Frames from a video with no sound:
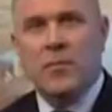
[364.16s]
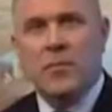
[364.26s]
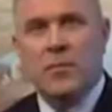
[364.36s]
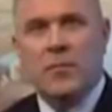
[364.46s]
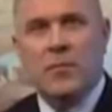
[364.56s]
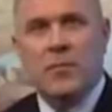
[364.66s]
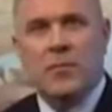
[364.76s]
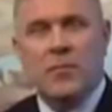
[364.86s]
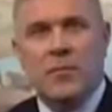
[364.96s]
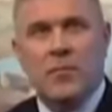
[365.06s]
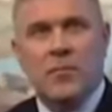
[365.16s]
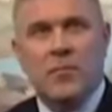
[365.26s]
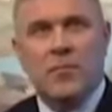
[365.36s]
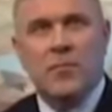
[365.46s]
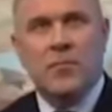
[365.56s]

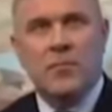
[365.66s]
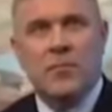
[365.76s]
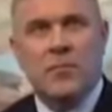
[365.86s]
Nothing is said.